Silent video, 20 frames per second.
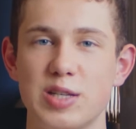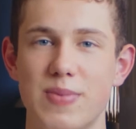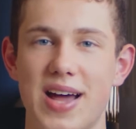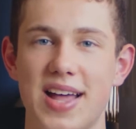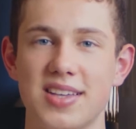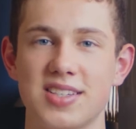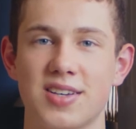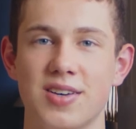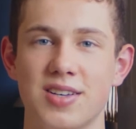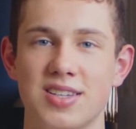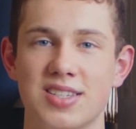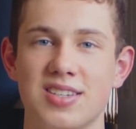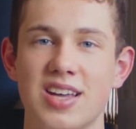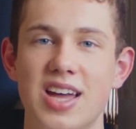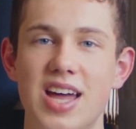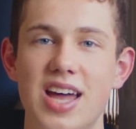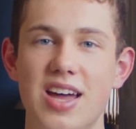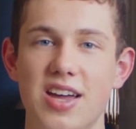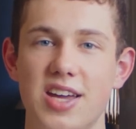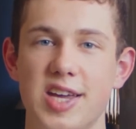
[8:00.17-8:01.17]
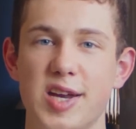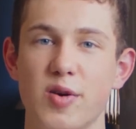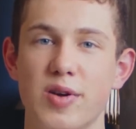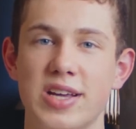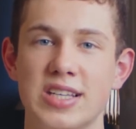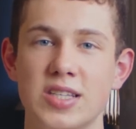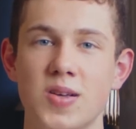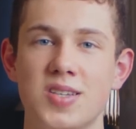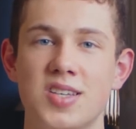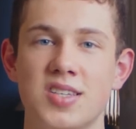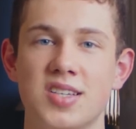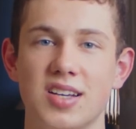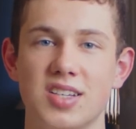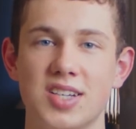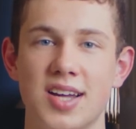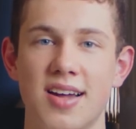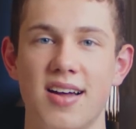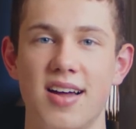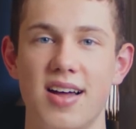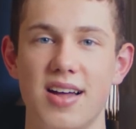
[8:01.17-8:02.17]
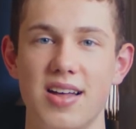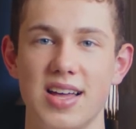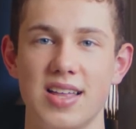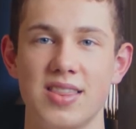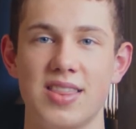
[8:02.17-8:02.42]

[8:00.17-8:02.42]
maths, because he's lost his guitar.